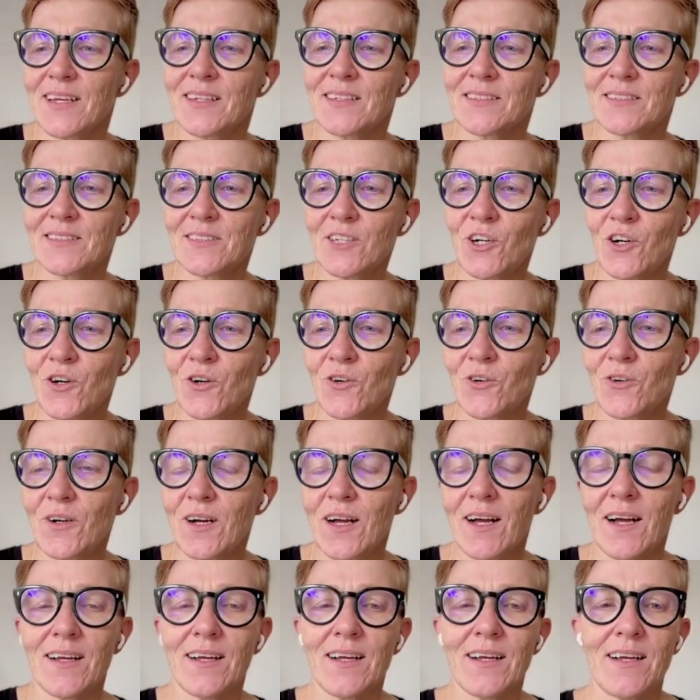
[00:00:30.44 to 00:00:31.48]

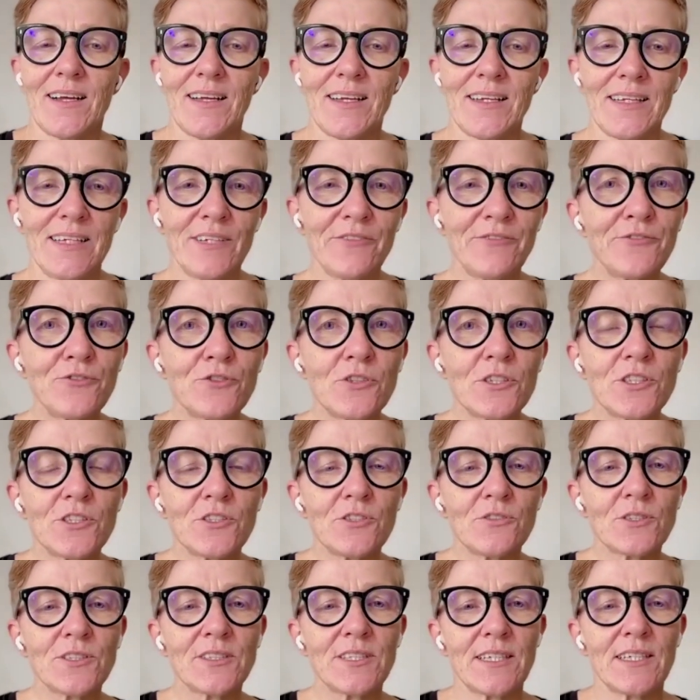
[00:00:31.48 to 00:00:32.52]
So if you're
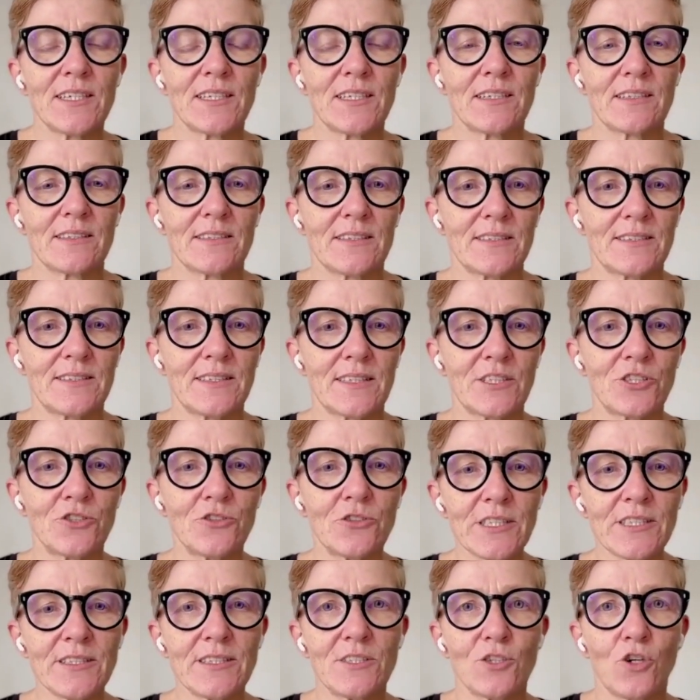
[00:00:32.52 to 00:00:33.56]
using the
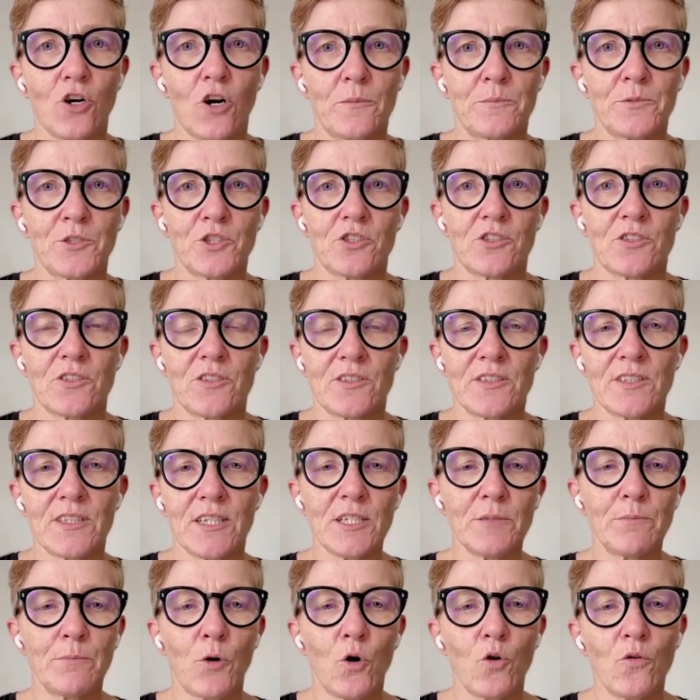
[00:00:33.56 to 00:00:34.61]
security options
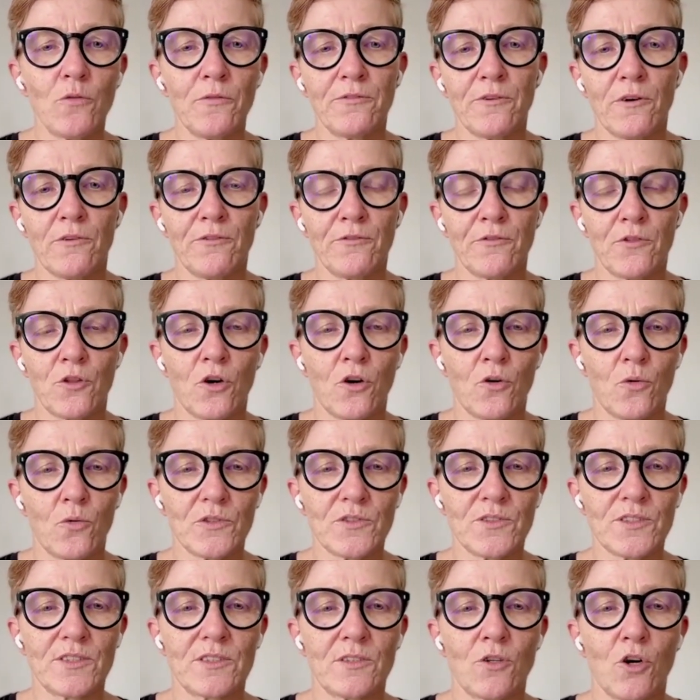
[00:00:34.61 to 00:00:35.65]
in both of
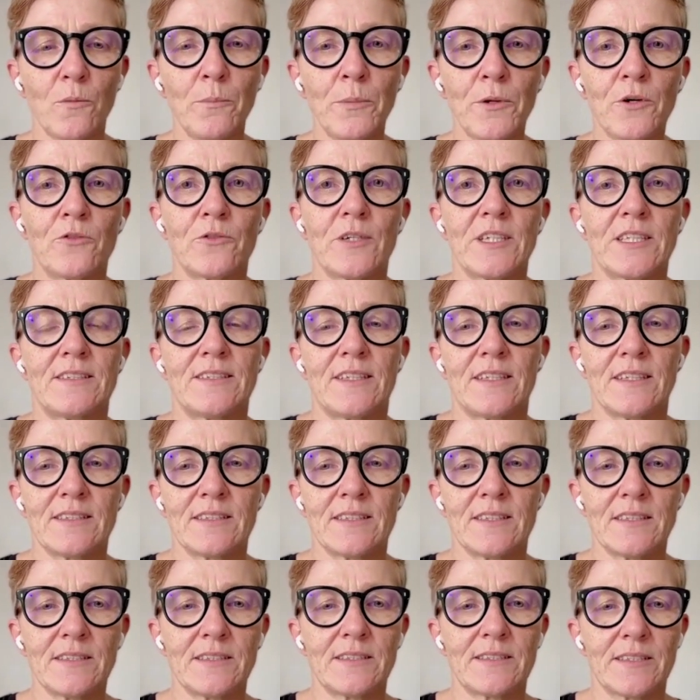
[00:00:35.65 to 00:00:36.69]
those operating
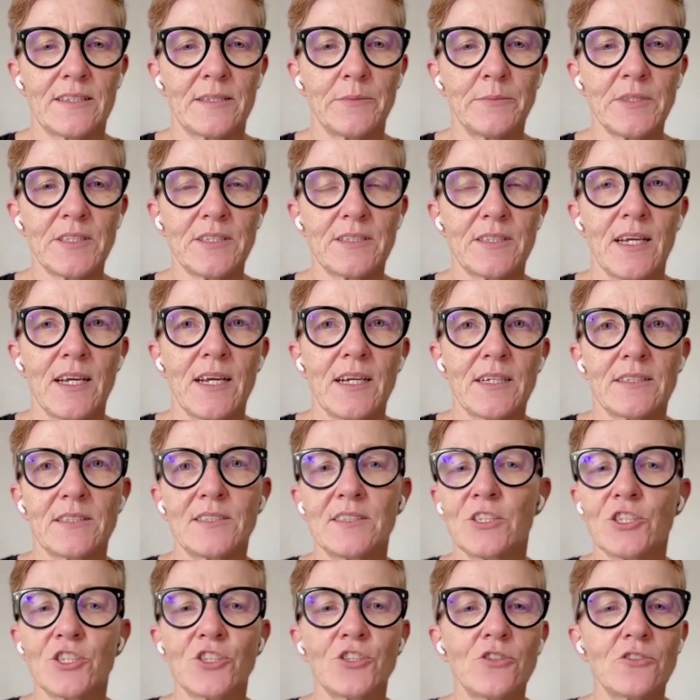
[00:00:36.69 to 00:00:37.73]
systems, the
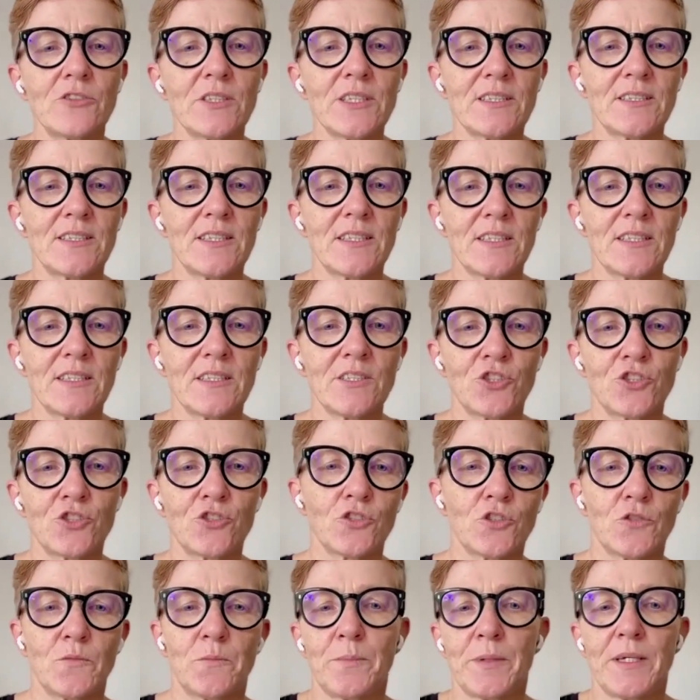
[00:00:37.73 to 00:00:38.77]
security
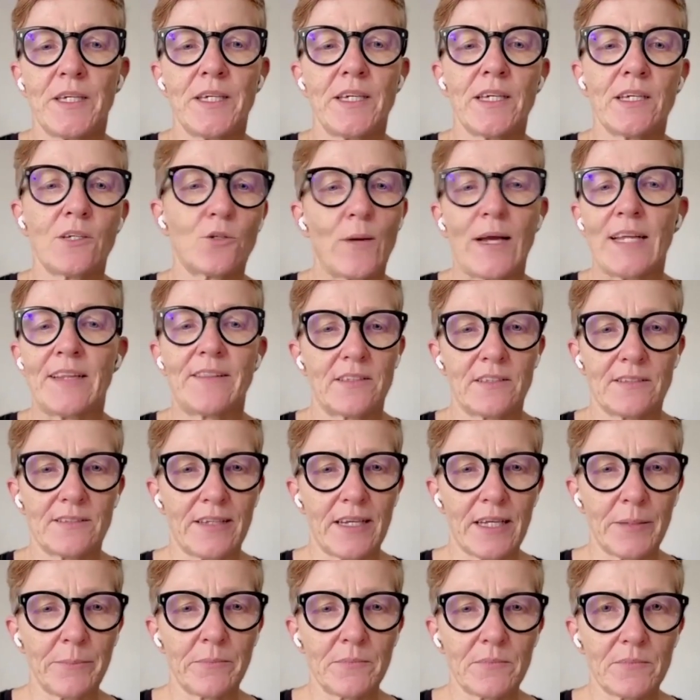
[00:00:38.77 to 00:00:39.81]
should be quite the
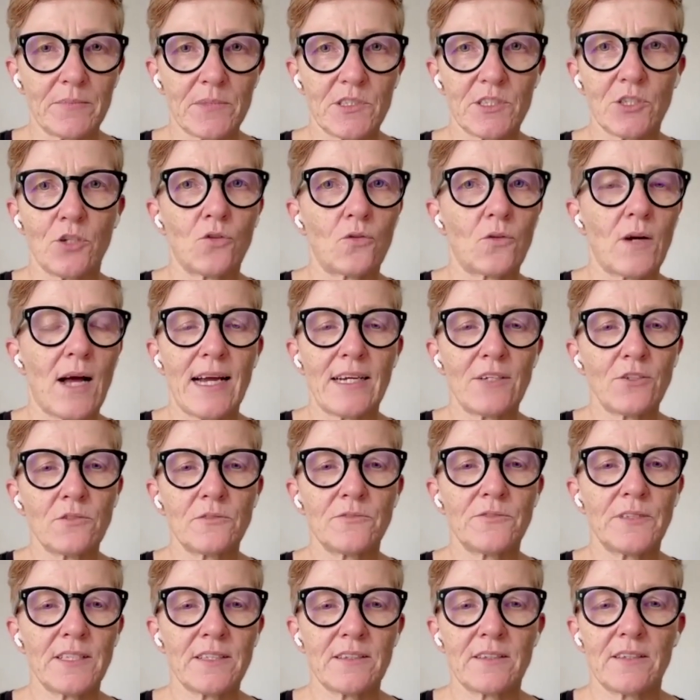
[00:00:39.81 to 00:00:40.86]
same. So I don't
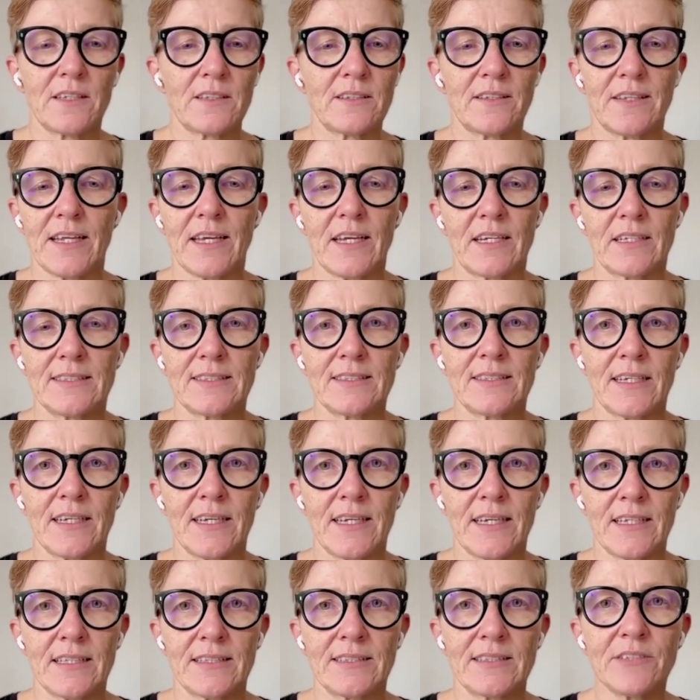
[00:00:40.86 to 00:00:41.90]
think that there is
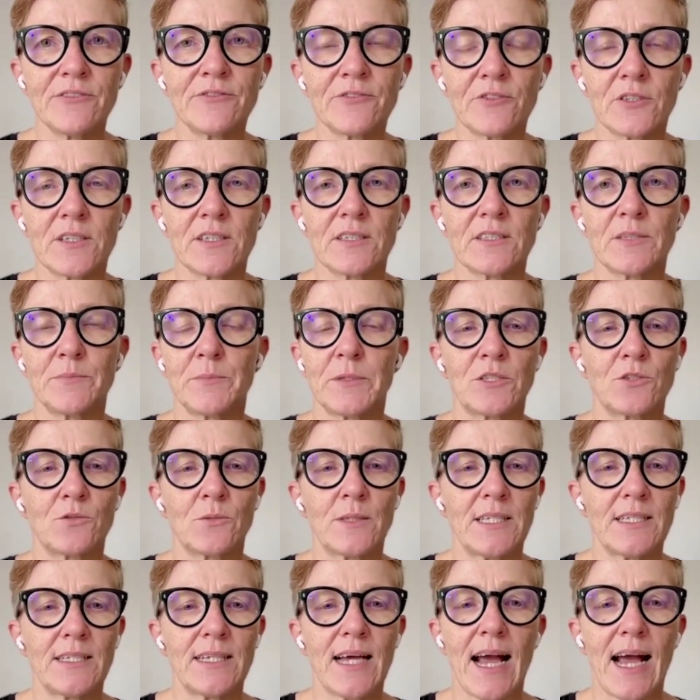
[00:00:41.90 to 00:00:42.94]
a difference
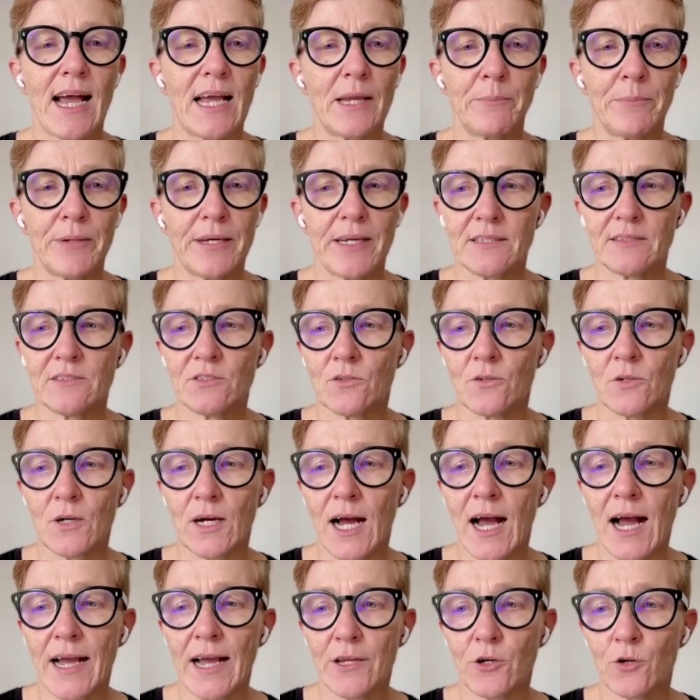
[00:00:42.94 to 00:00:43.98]
between iPad or
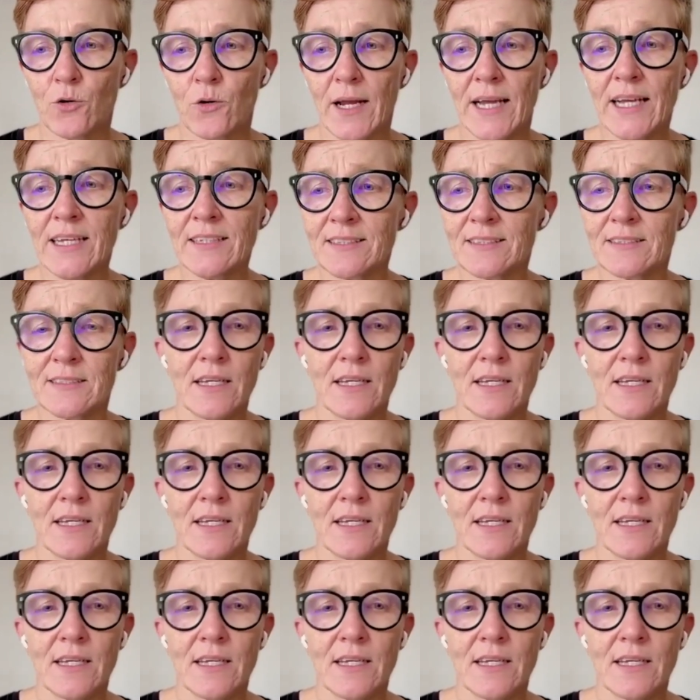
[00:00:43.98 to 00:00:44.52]
iOS.